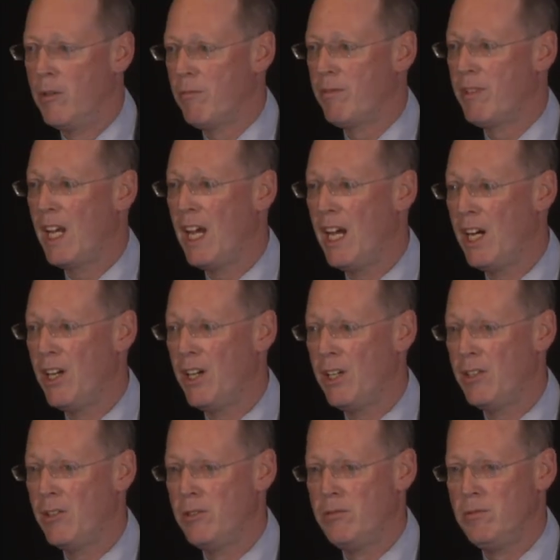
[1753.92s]

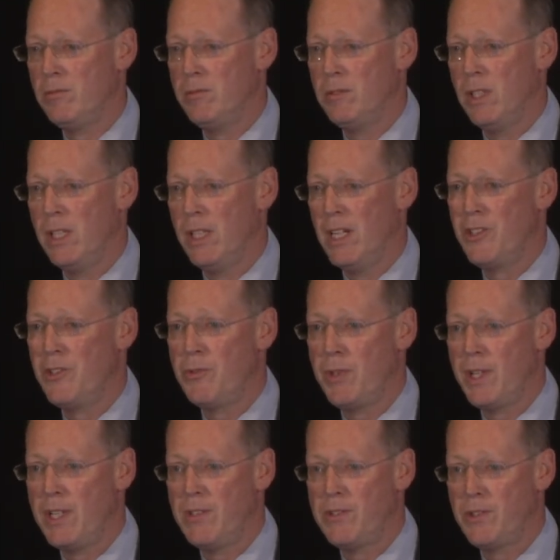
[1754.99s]
care,
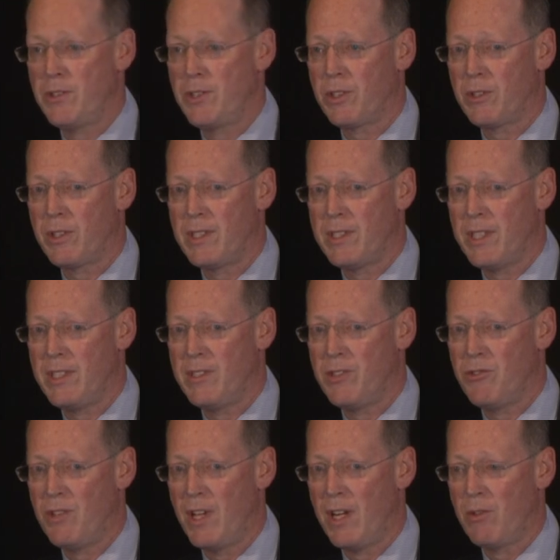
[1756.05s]
untreated surgical disease in
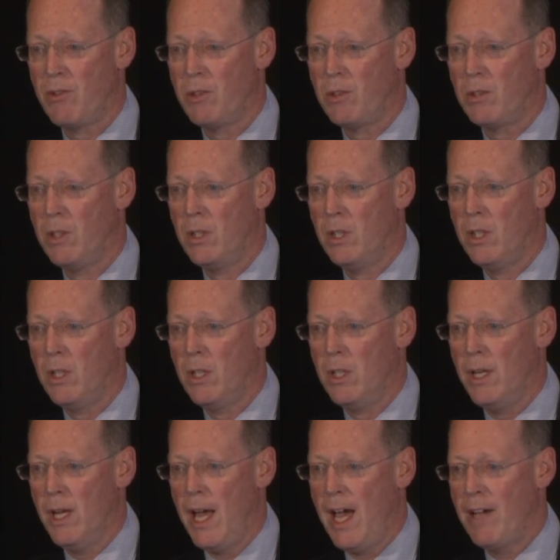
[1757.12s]
general.
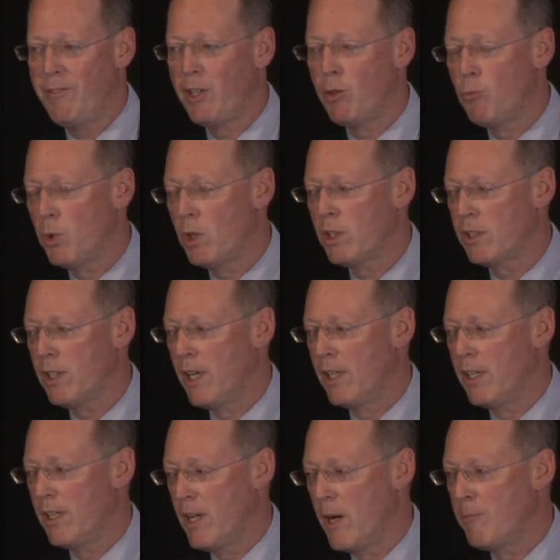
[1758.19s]
Having worked
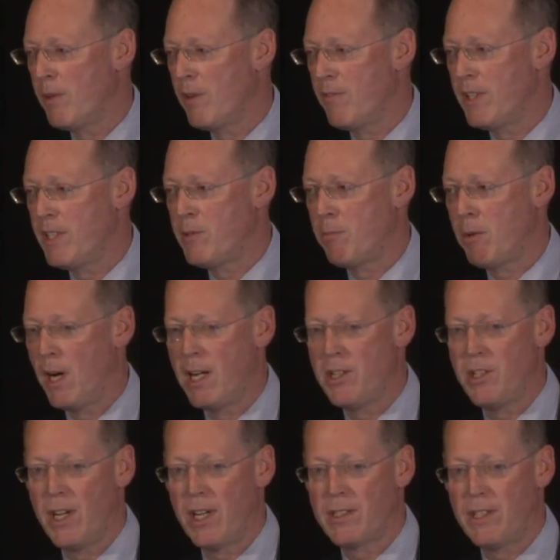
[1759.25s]
on a number of these
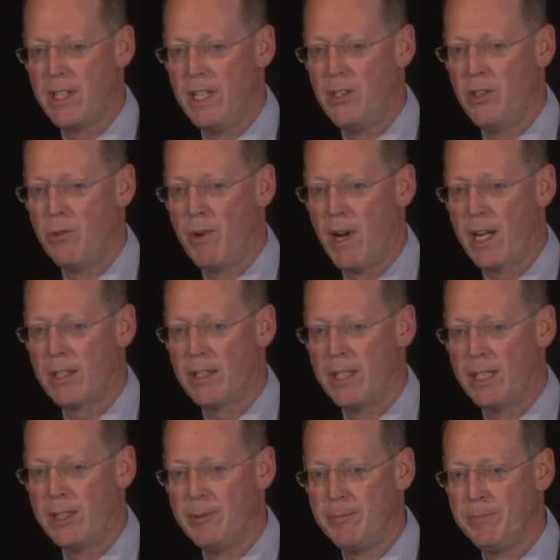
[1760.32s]
projects
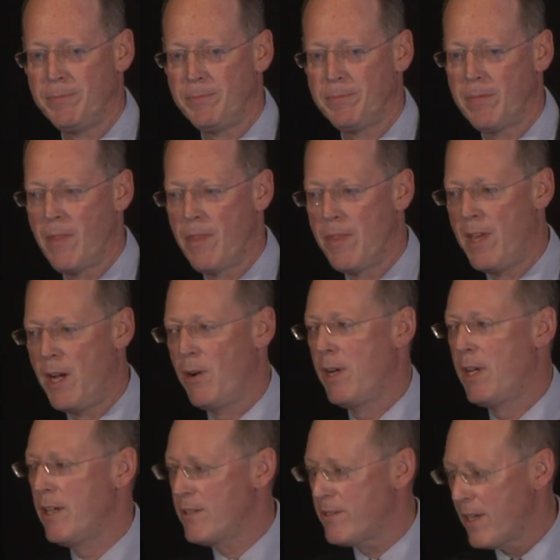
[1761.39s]
indirectly, there
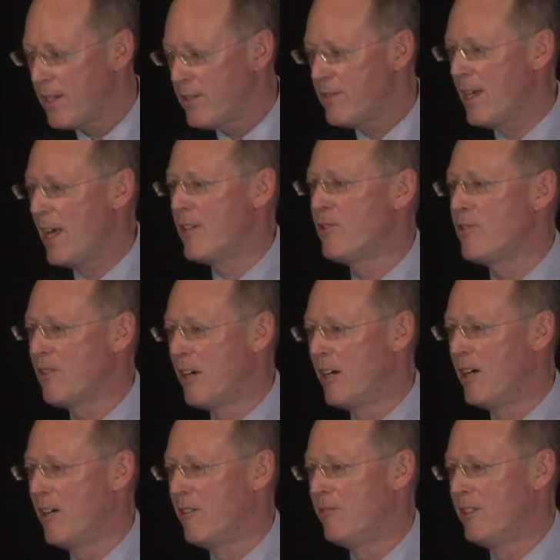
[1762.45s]
is a sense
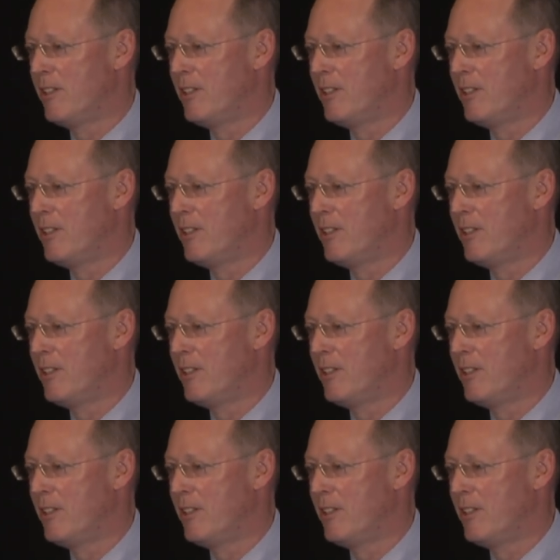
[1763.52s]
of